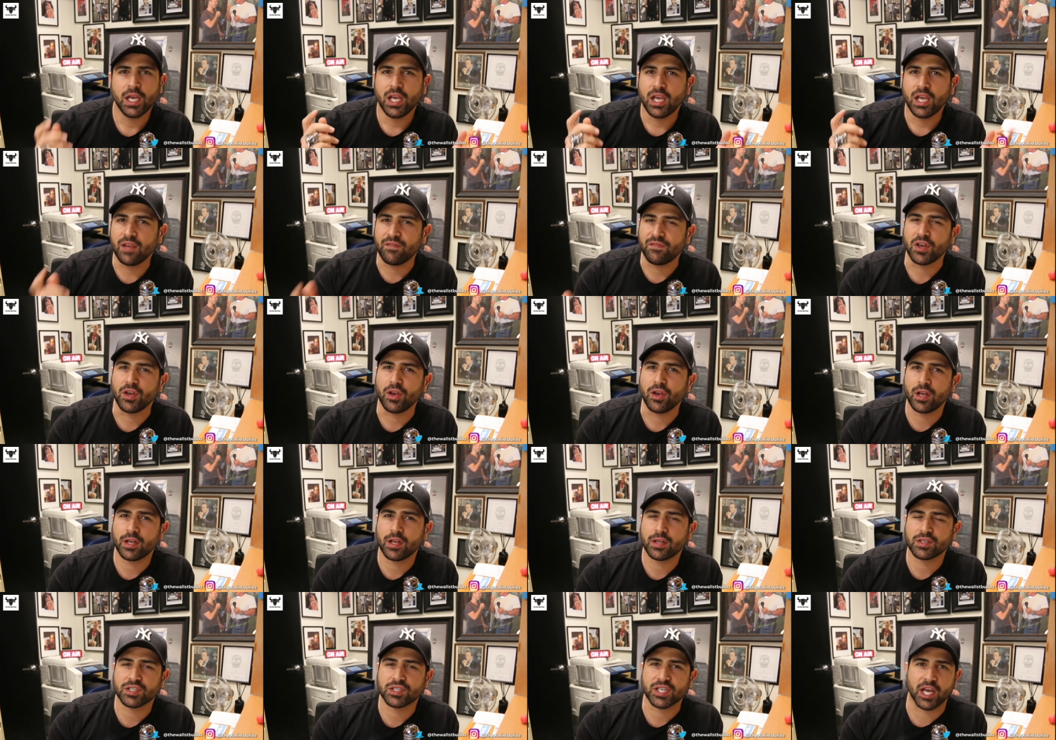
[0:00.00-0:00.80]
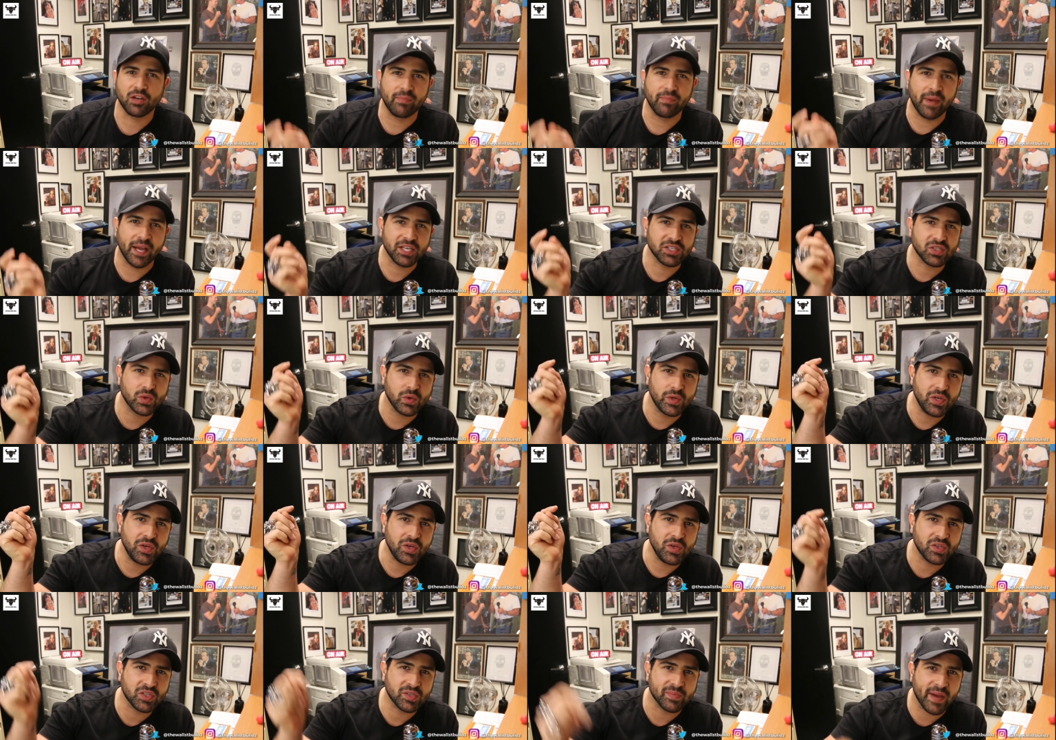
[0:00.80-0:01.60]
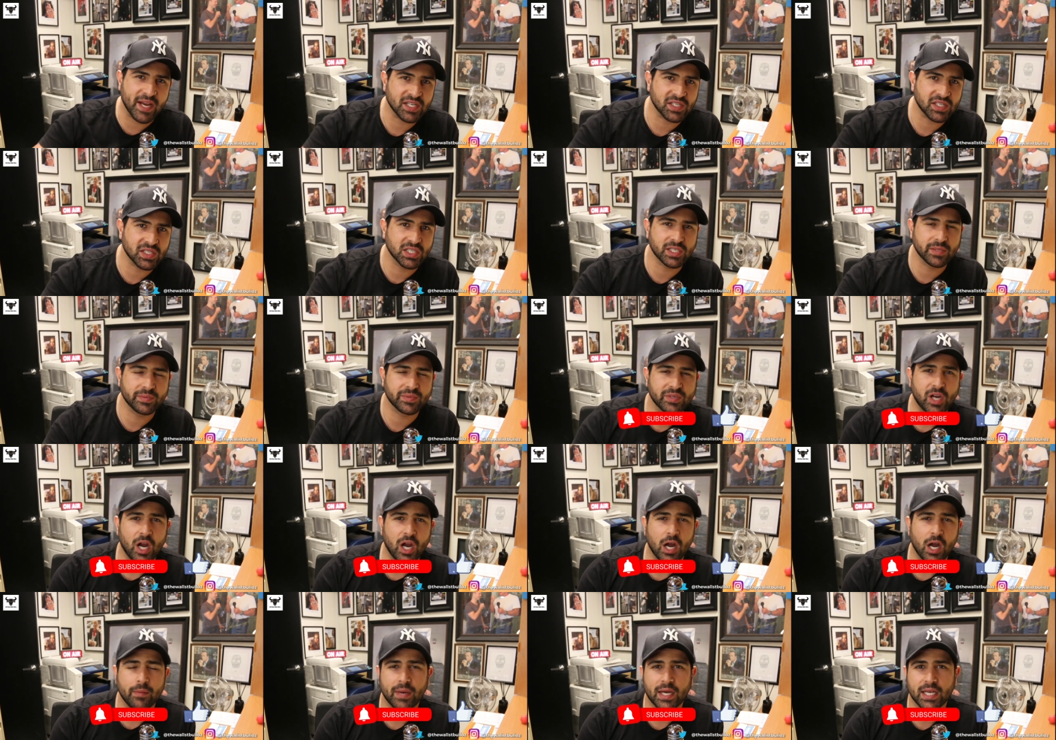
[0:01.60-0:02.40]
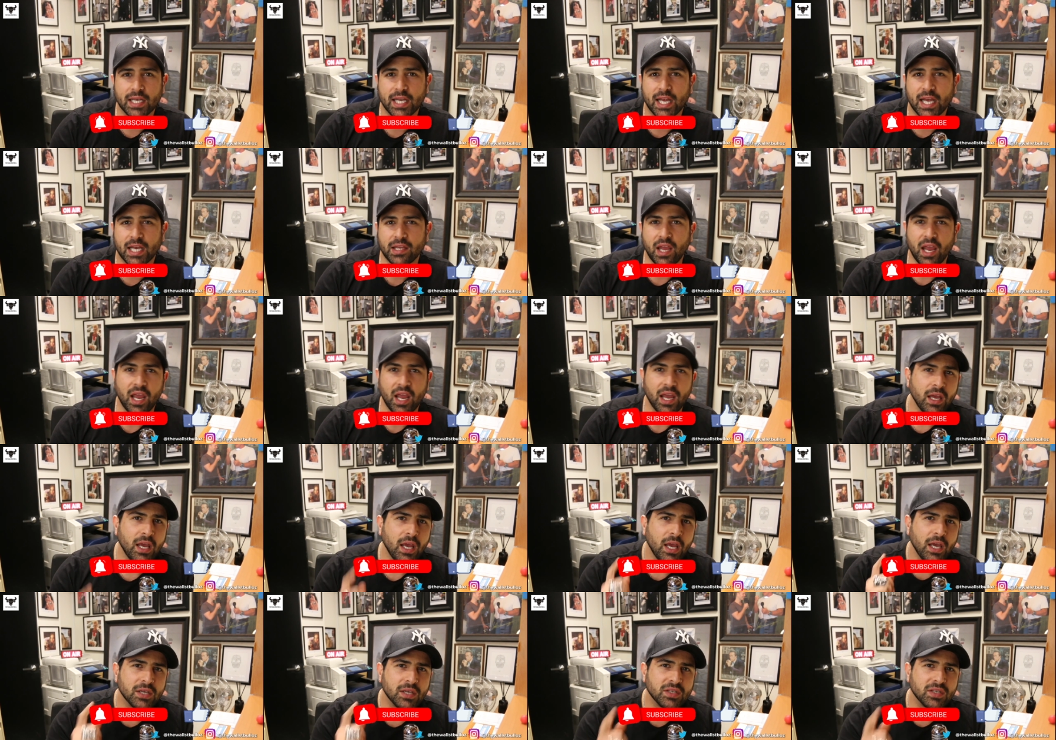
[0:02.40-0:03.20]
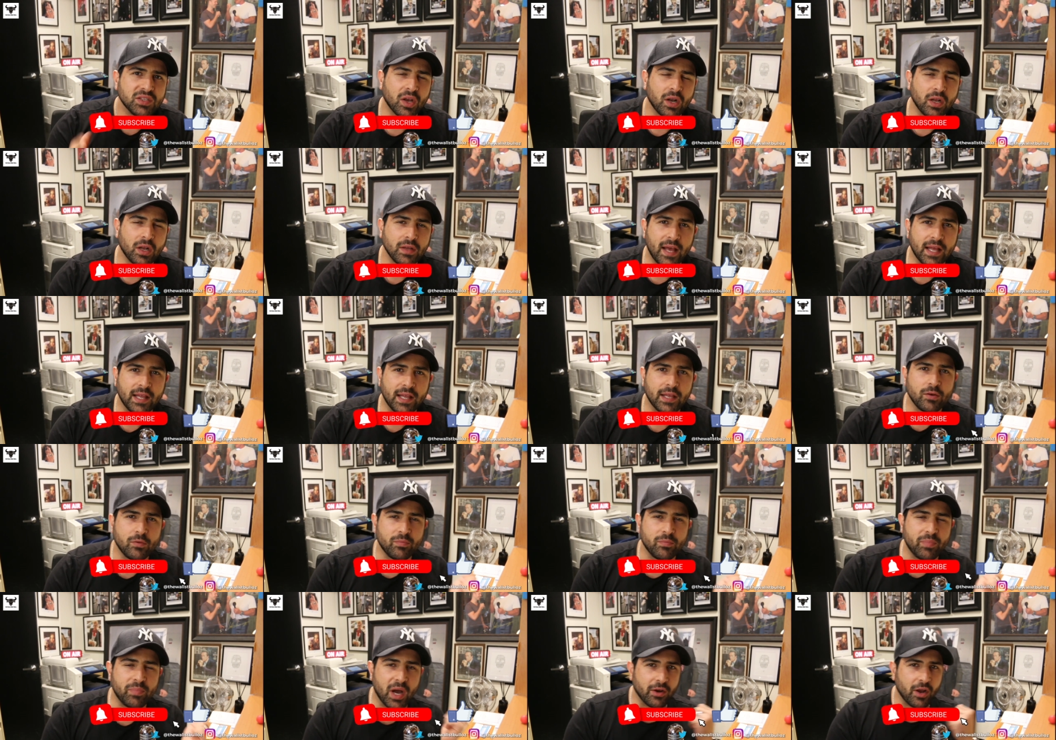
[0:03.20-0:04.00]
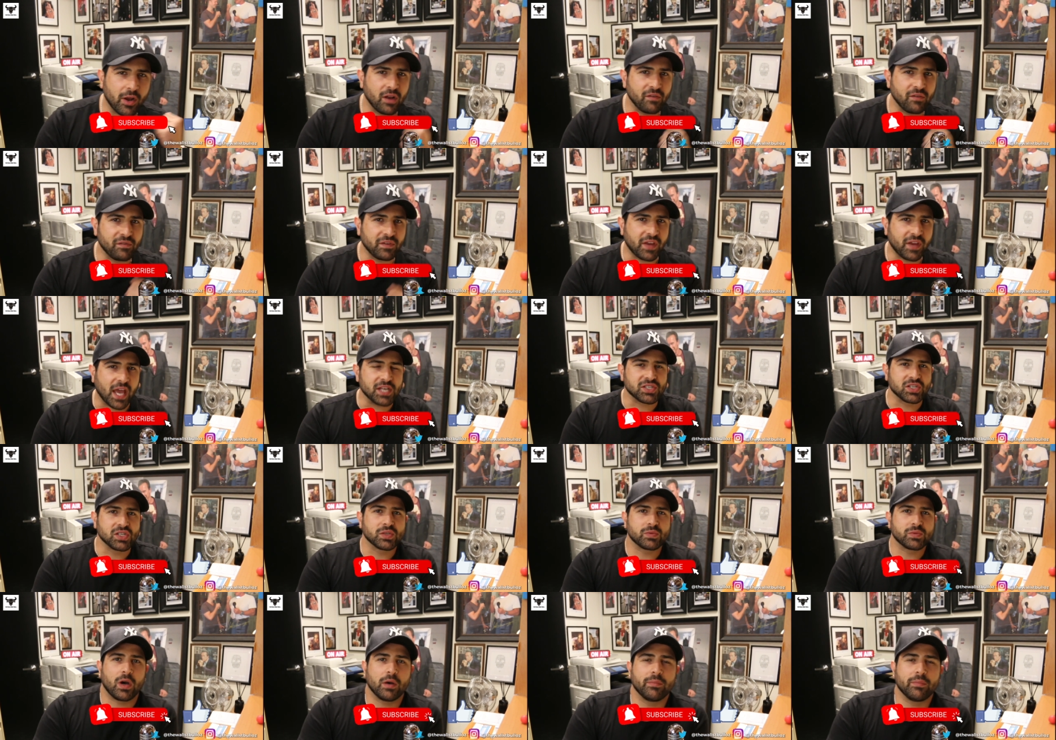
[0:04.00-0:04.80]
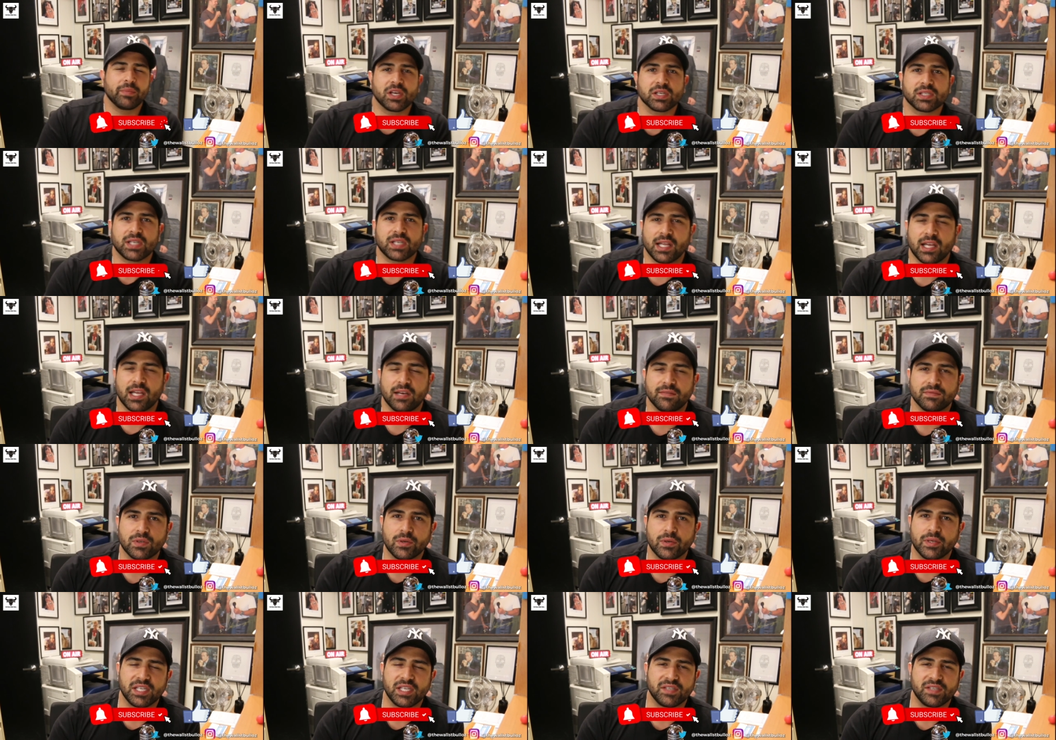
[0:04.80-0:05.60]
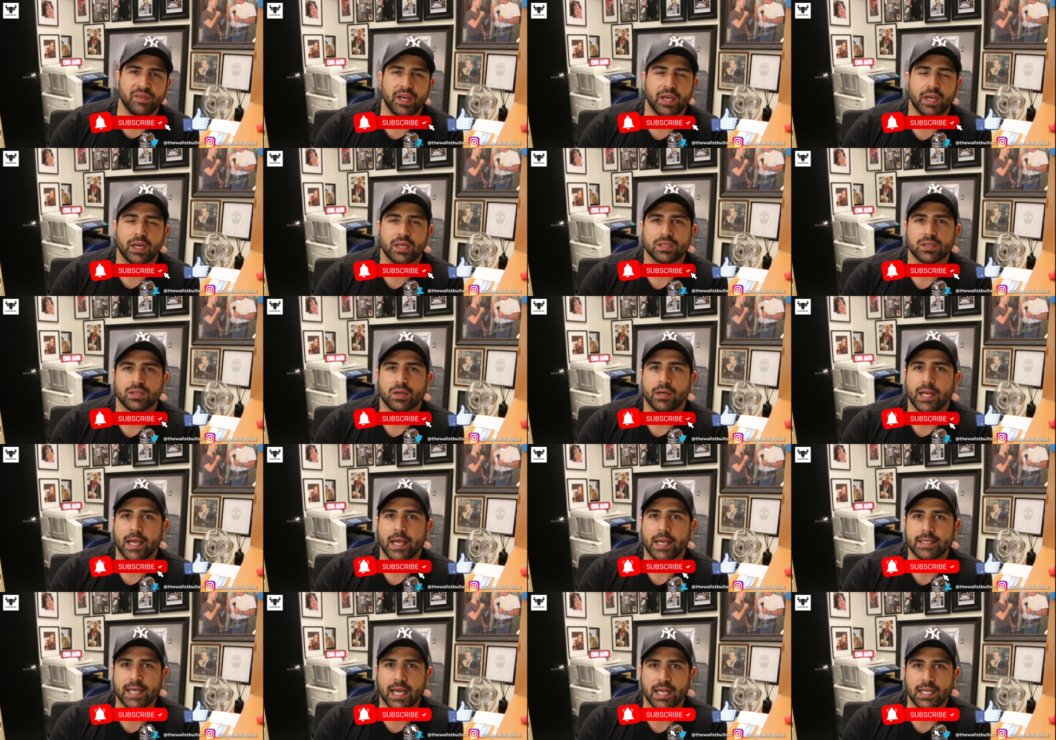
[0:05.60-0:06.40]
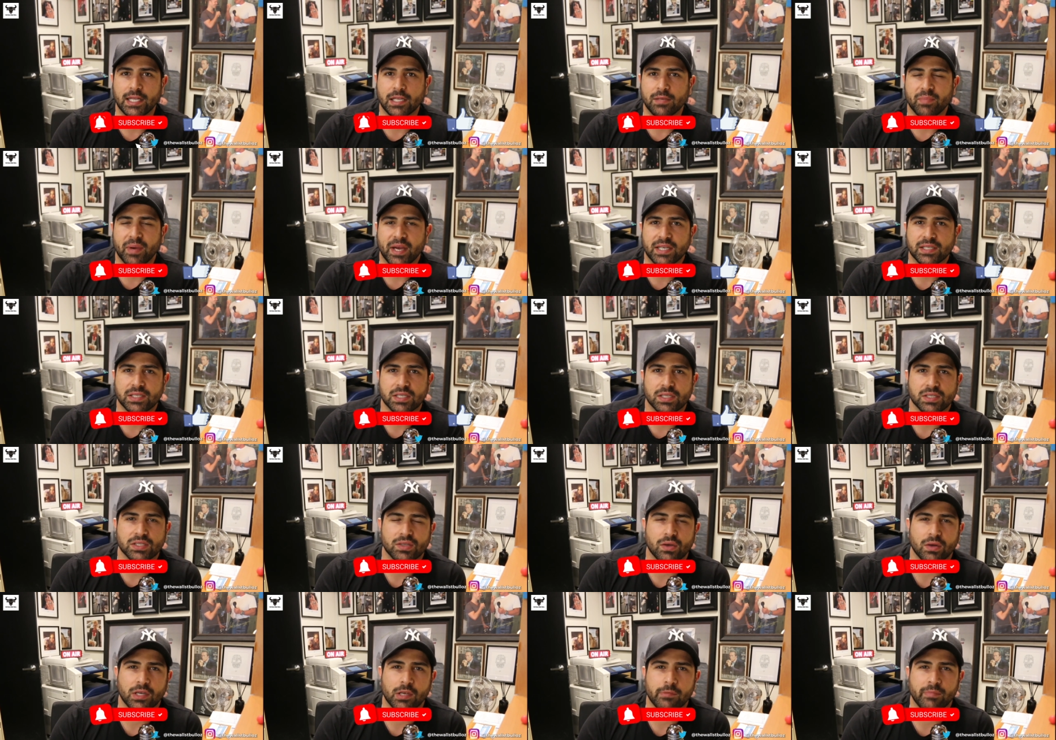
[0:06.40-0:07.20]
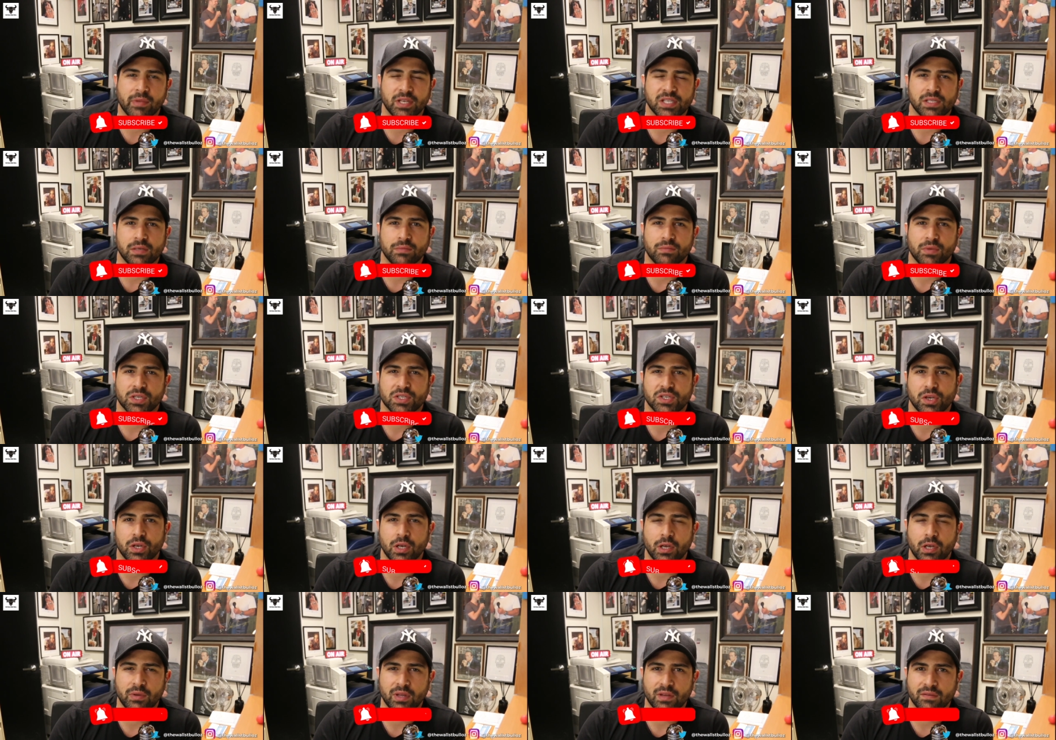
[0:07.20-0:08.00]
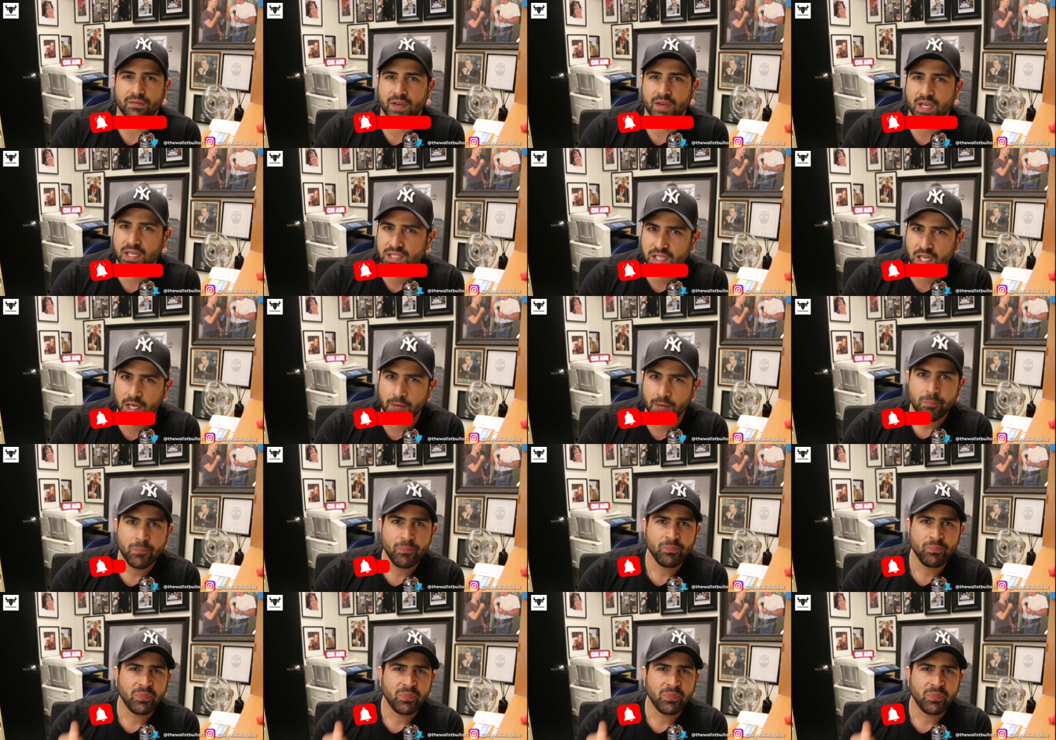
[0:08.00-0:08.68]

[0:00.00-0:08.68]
If you're new to the channel, make sure you smash the subscribe button down there. Turn on that little bell notification as well because I love doing these videos on a daily basis, documenting my journey with investing,